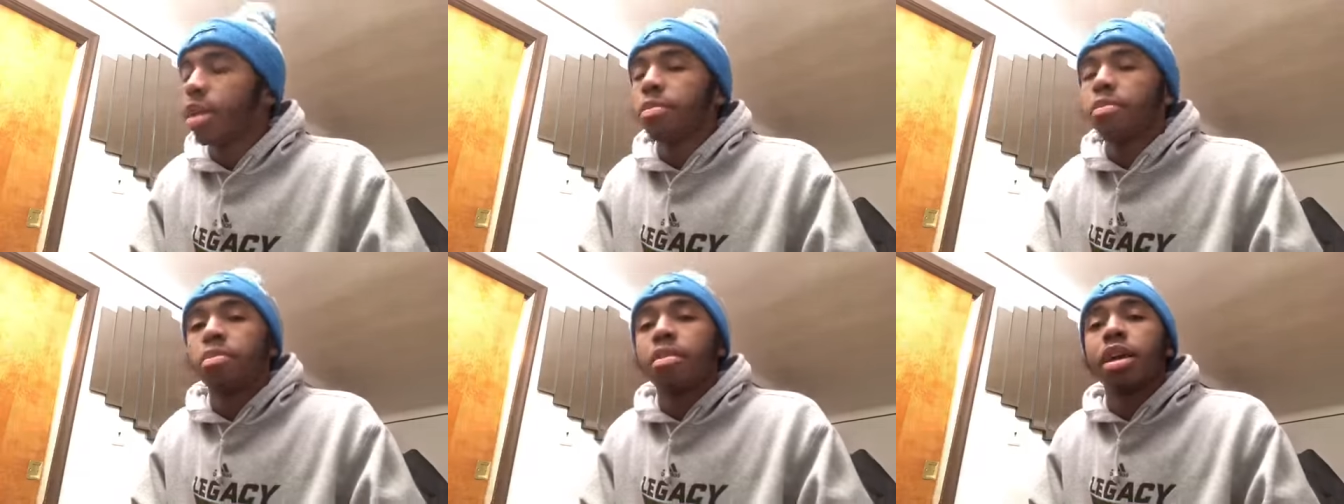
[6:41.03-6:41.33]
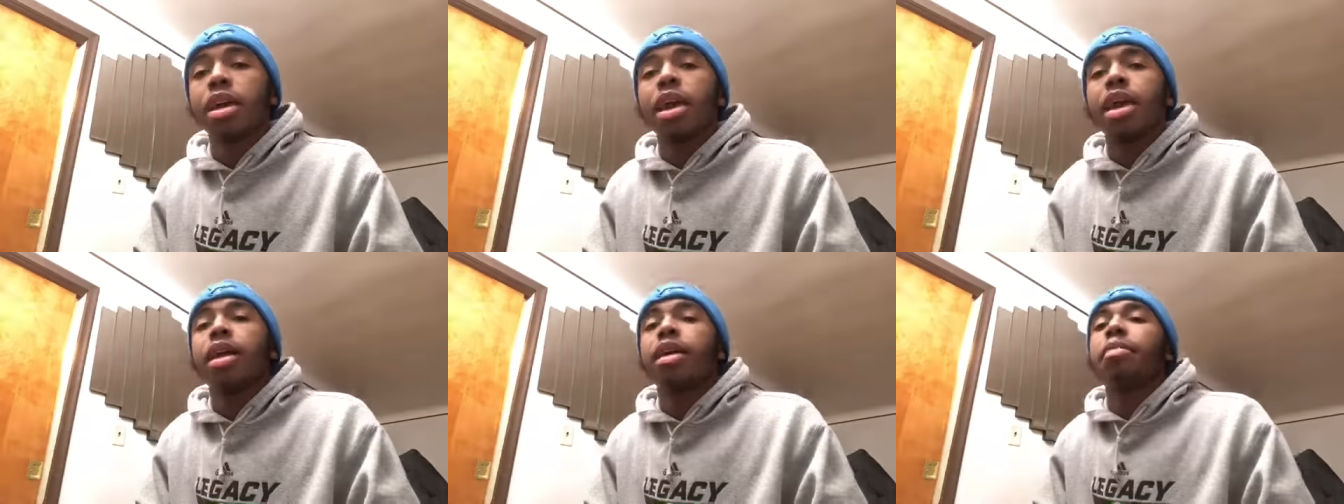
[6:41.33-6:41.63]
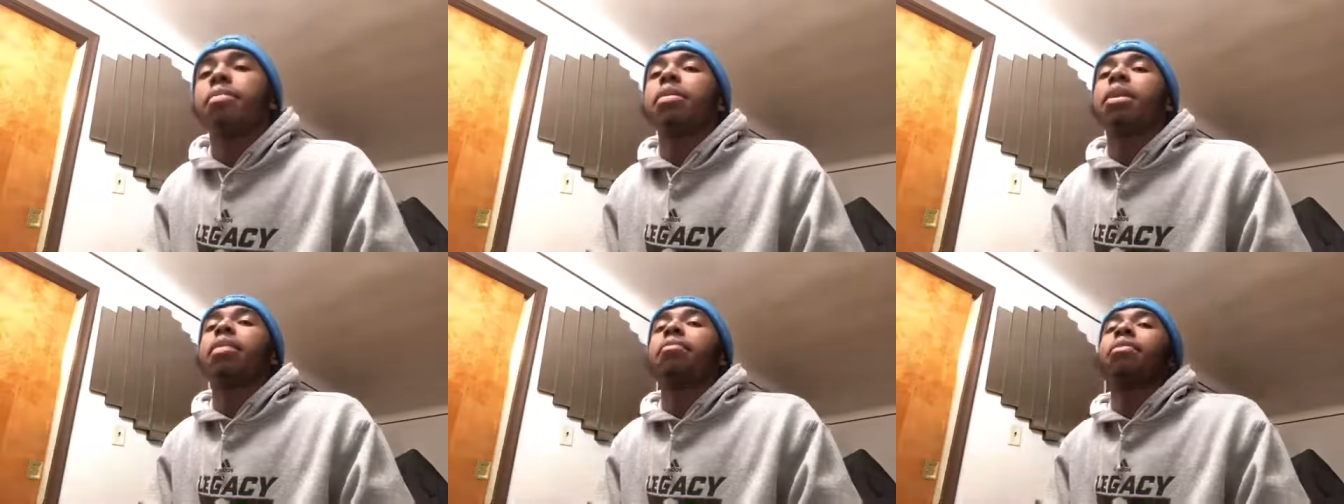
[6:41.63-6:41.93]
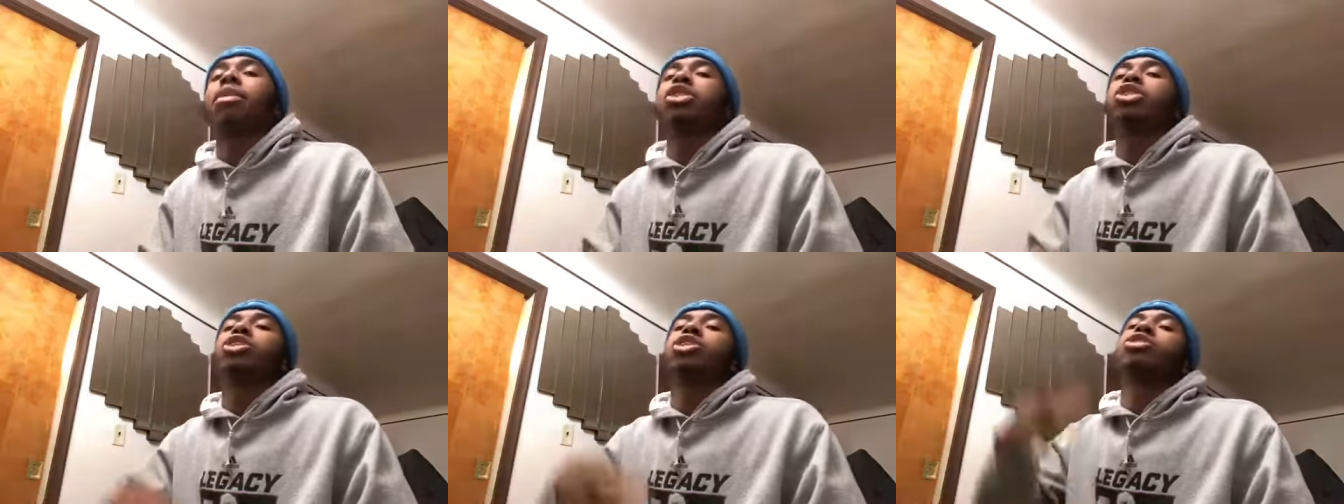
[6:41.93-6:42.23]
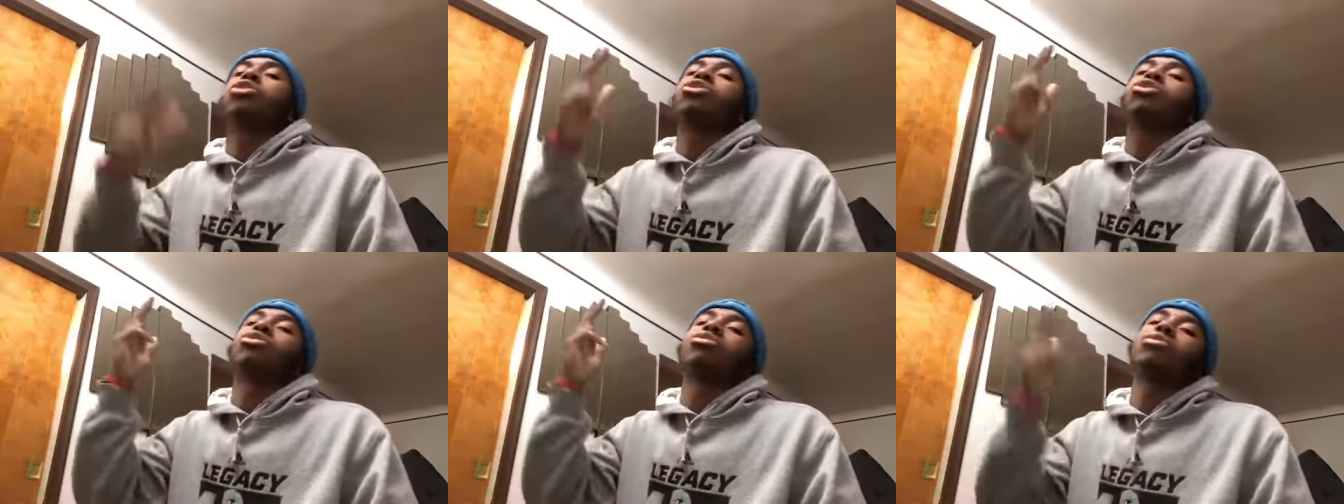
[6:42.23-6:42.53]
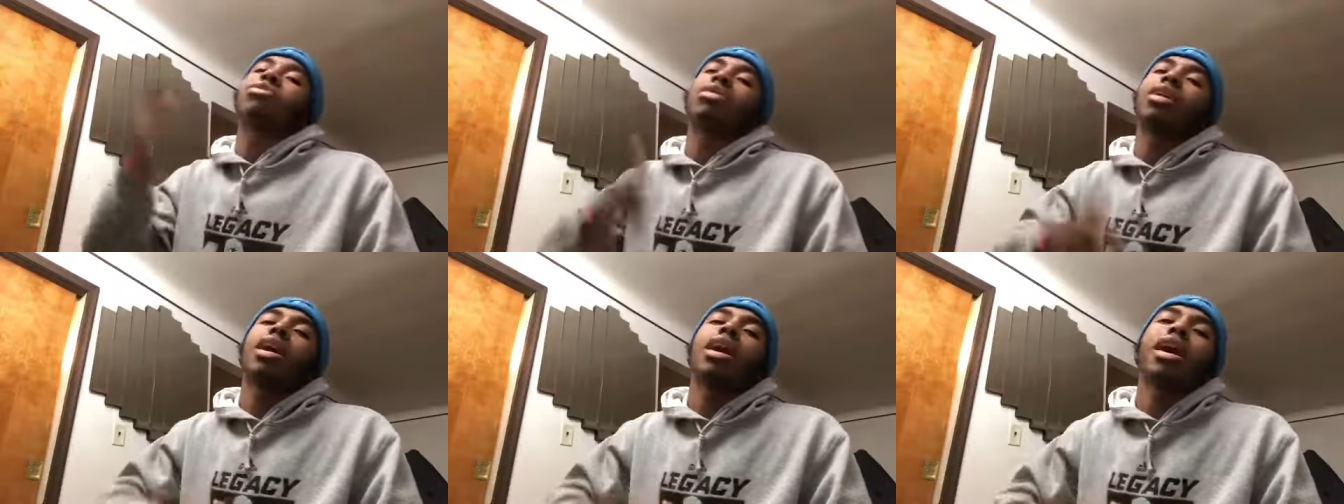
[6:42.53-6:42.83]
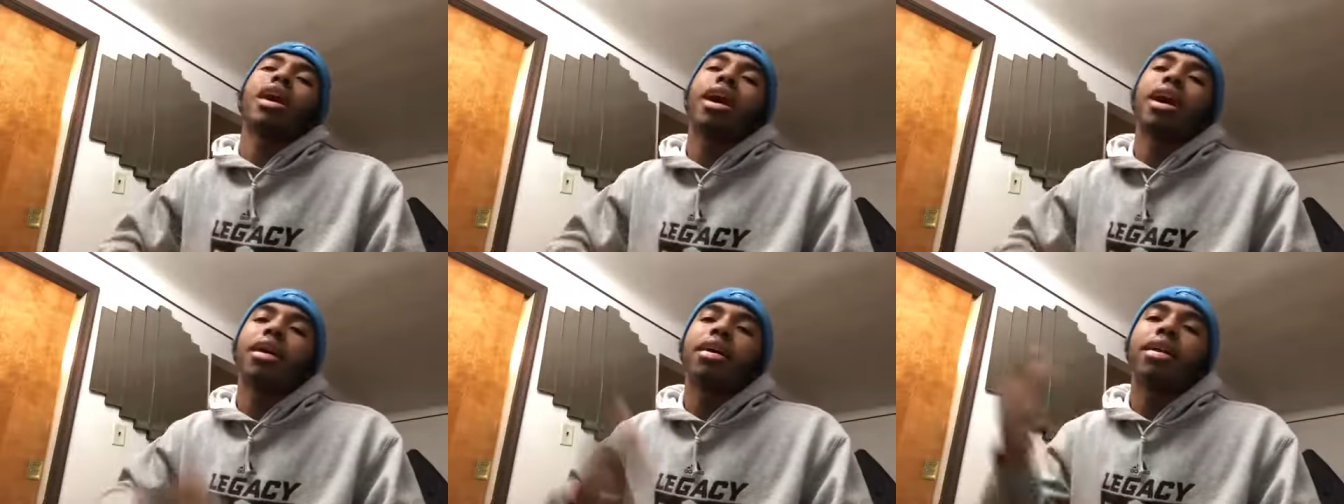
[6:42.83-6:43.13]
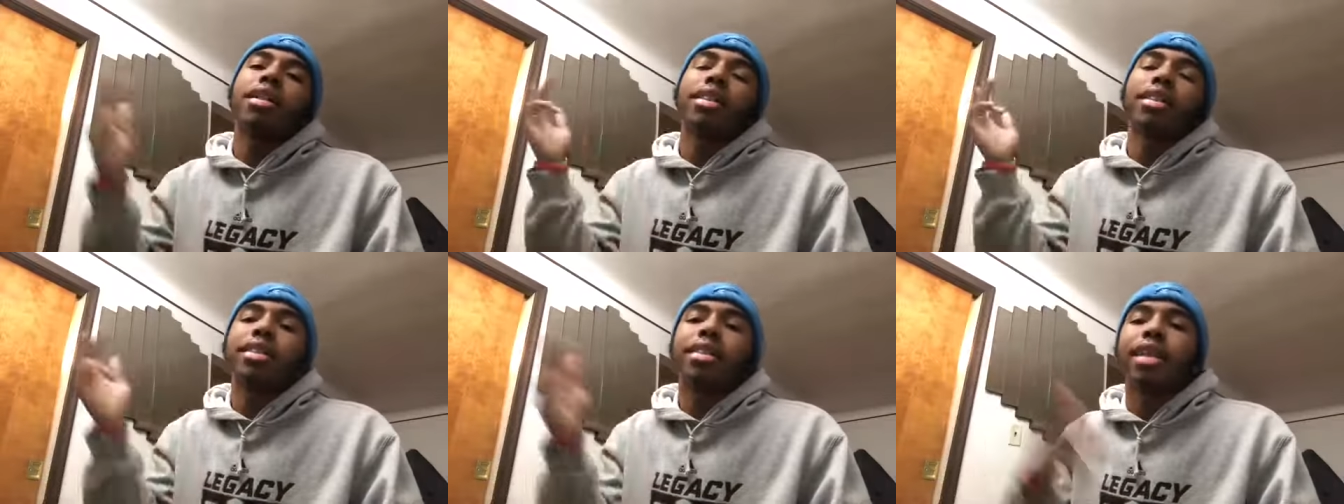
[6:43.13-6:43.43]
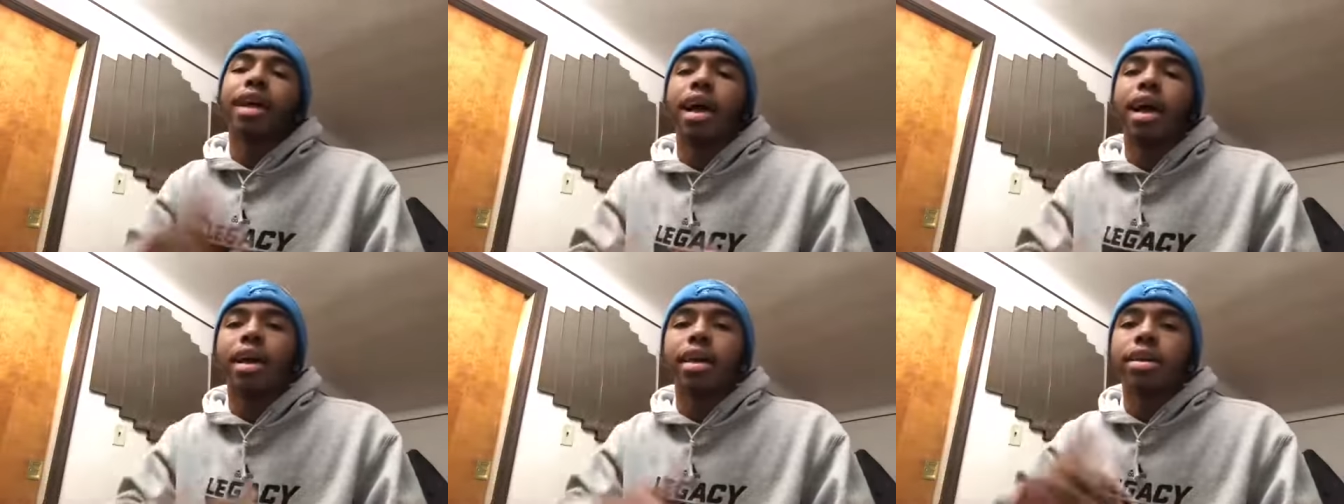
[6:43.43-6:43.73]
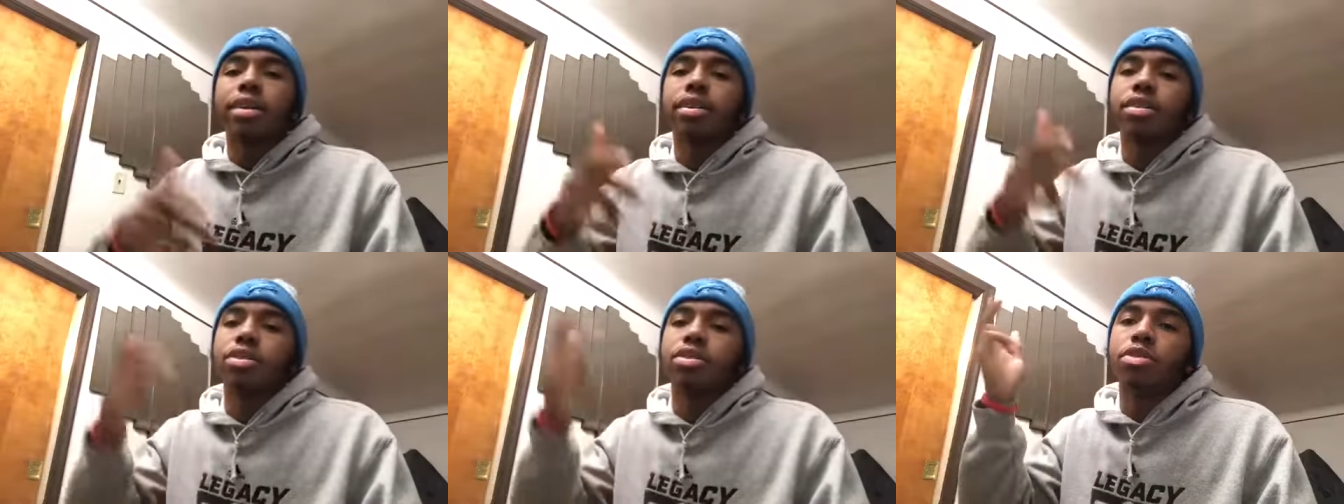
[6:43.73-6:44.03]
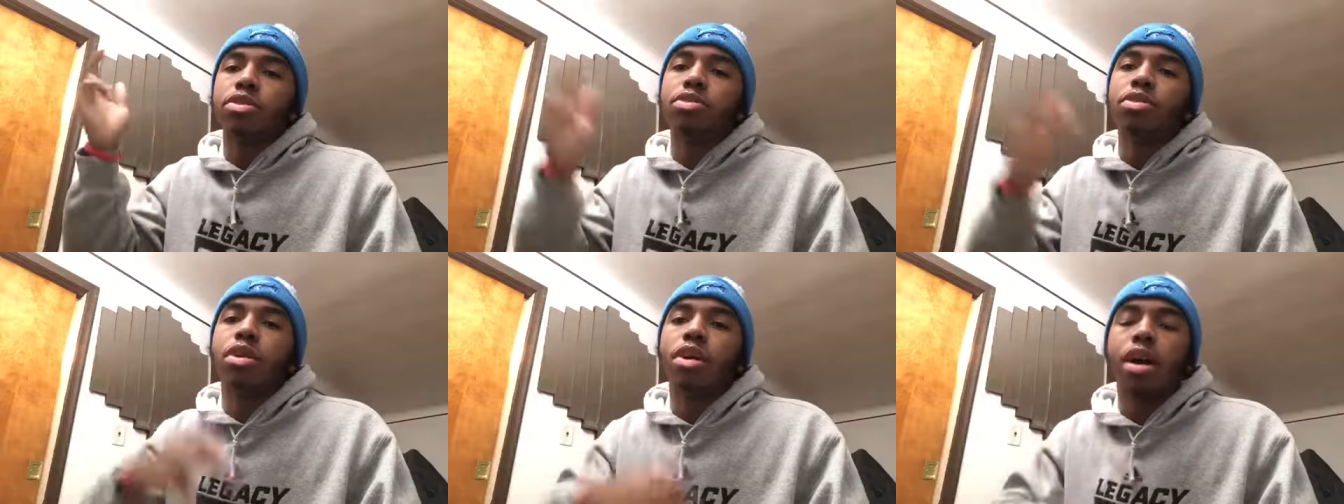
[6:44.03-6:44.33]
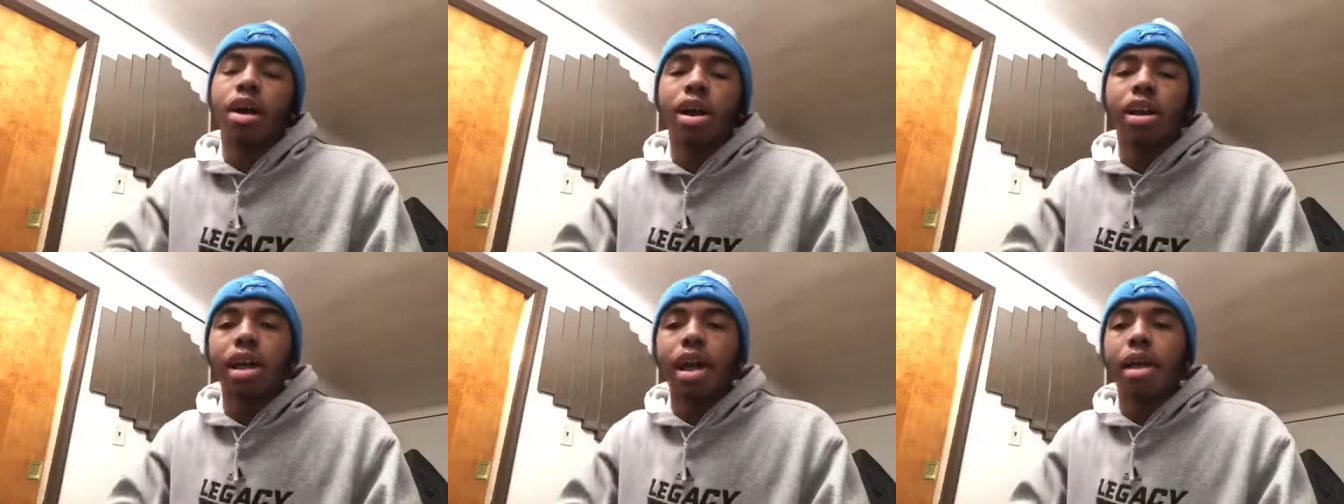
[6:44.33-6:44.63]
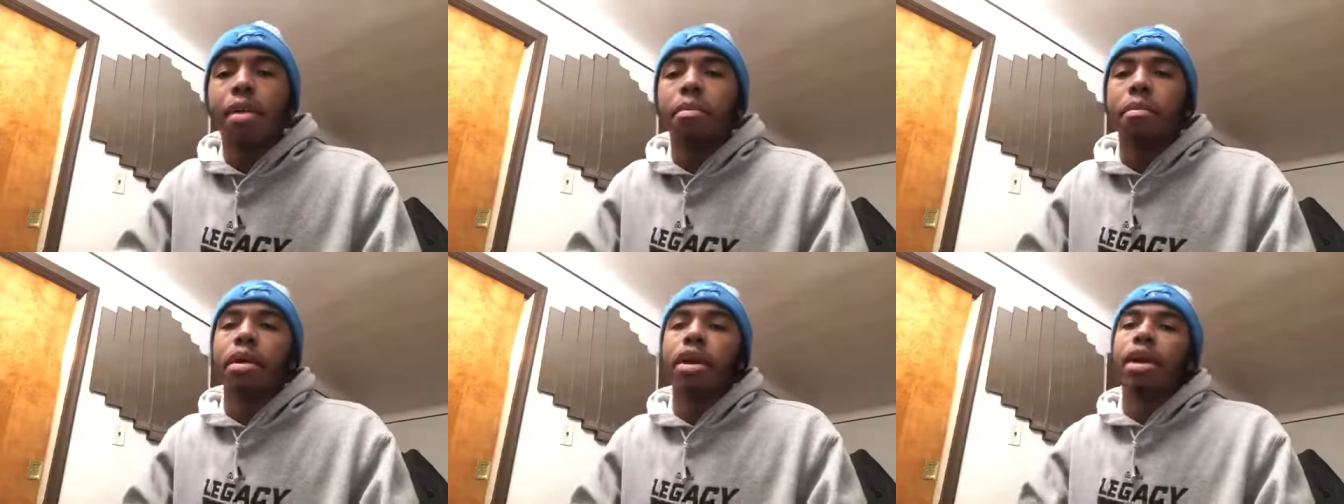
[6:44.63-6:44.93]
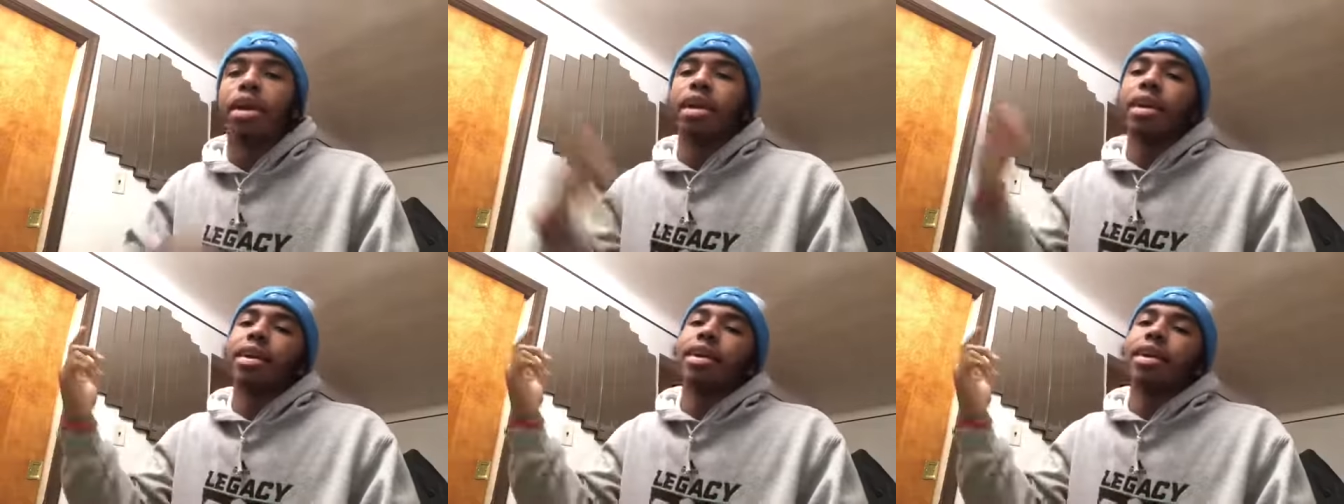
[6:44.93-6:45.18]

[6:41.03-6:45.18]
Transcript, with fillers: But yeah, man, make sure you subscribe, like, do all that, man.